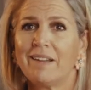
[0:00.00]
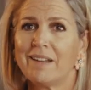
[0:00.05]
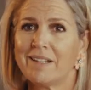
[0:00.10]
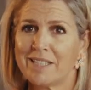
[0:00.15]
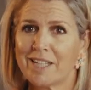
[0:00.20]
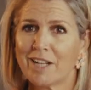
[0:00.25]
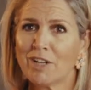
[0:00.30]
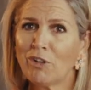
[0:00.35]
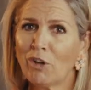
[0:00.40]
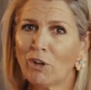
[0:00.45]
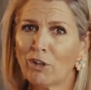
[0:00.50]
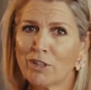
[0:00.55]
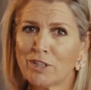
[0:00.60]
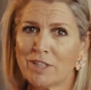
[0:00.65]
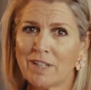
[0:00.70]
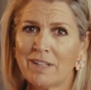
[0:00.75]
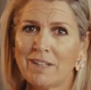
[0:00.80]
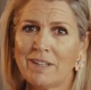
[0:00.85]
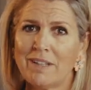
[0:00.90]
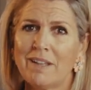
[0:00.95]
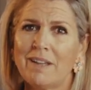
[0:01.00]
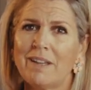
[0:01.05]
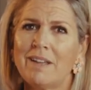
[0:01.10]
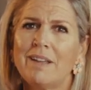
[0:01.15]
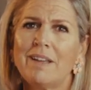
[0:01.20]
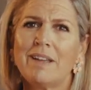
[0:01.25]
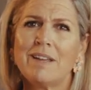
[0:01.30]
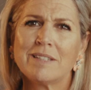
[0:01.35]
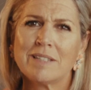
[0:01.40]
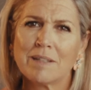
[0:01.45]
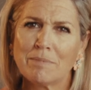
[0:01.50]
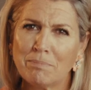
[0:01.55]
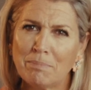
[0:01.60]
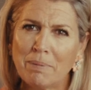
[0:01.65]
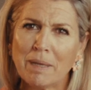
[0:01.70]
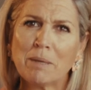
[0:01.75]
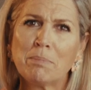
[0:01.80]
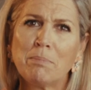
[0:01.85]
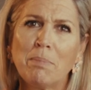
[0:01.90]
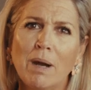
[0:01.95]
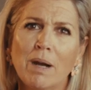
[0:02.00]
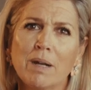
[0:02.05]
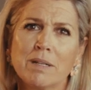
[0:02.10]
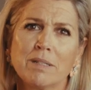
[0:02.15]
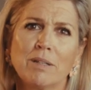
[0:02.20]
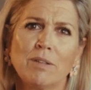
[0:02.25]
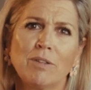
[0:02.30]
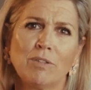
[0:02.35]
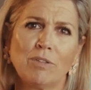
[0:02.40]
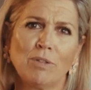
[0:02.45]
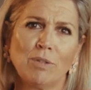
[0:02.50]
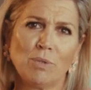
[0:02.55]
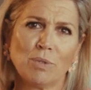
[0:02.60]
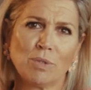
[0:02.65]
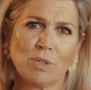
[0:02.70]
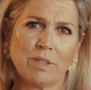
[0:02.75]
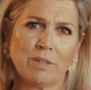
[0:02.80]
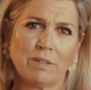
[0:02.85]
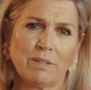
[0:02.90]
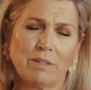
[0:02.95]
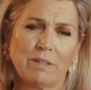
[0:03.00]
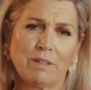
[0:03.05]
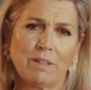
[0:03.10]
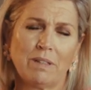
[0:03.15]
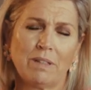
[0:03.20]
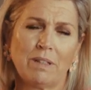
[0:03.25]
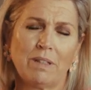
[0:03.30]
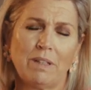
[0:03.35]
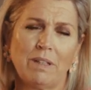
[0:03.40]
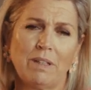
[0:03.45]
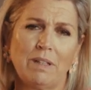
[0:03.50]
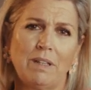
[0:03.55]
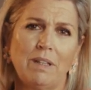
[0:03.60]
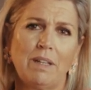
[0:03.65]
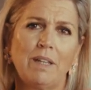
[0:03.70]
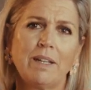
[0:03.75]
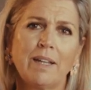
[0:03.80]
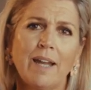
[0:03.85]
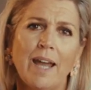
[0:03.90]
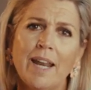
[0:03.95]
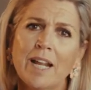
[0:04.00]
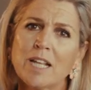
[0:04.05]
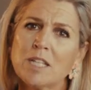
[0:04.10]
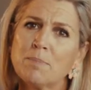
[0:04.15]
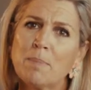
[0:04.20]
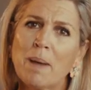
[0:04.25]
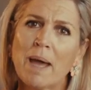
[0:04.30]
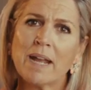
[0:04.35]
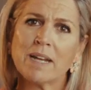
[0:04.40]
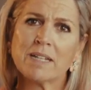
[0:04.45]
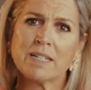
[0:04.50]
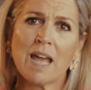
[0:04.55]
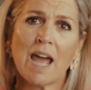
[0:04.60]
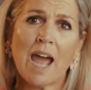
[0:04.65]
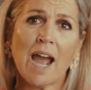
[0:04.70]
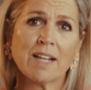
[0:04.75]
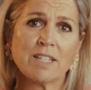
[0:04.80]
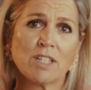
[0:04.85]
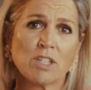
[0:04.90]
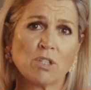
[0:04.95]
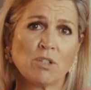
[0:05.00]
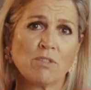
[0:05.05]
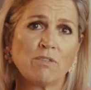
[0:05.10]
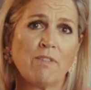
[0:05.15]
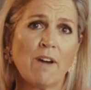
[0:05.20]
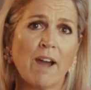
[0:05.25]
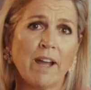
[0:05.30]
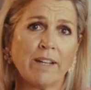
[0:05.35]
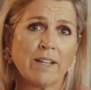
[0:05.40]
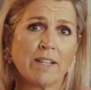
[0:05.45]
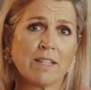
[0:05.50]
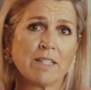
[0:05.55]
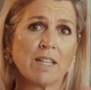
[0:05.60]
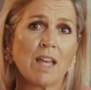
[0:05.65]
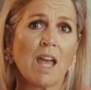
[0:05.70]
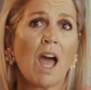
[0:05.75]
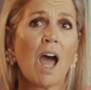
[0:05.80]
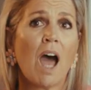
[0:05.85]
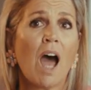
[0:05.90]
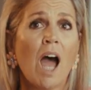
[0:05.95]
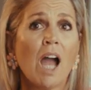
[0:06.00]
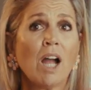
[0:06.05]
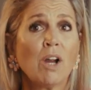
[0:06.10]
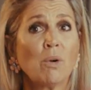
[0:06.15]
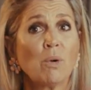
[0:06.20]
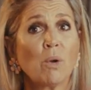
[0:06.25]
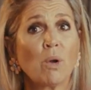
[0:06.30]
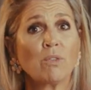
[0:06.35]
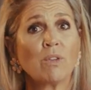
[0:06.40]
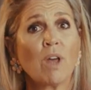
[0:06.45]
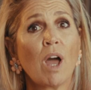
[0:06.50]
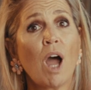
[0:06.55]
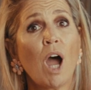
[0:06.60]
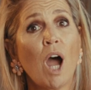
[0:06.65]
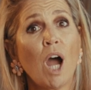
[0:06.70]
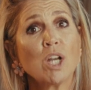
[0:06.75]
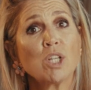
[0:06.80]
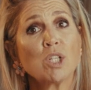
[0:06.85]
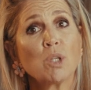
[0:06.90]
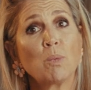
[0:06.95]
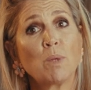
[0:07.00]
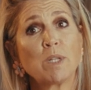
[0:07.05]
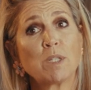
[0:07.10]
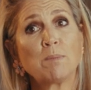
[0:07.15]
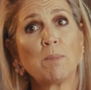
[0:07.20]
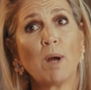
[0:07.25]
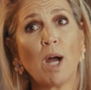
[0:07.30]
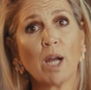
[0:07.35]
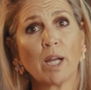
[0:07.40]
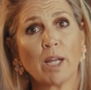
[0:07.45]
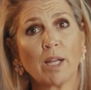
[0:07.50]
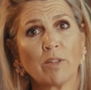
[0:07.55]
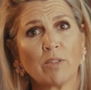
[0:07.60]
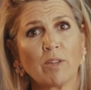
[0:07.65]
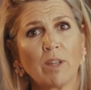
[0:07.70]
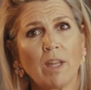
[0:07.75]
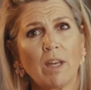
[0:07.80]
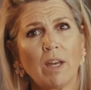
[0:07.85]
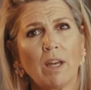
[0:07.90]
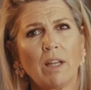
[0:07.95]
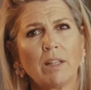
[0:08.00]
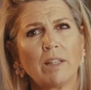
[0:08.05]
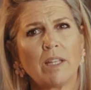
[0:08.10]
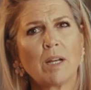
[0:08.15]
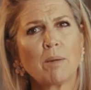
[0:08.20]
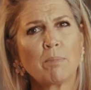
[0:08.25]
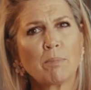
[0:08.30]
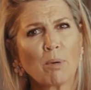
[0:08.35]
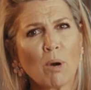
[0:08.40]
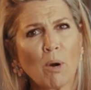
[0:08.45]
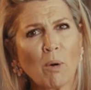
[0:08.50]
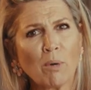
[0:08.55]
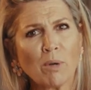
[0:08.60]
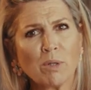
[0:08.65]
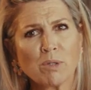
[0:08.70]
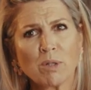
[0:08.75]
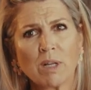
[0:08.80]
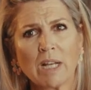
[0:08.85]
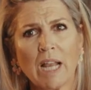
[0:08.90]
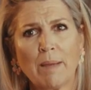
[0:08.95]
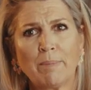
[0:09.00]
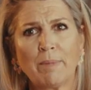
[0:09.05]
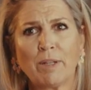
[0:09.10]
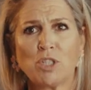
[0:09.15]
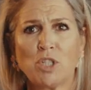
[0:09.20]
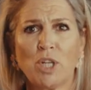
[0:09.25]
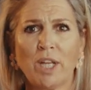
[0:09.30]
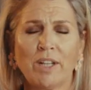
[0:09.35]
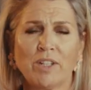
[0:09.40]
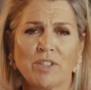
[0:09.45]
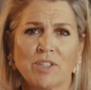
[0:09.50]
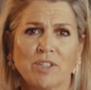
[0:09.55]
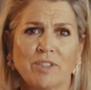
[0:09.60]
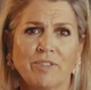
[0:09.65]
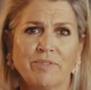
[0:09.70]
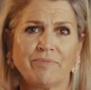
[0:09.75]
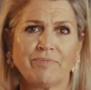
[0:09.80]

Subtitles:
Technology is a big part of the solution. It can expand access to finance across hard-to-reach markets that are prone to climate change.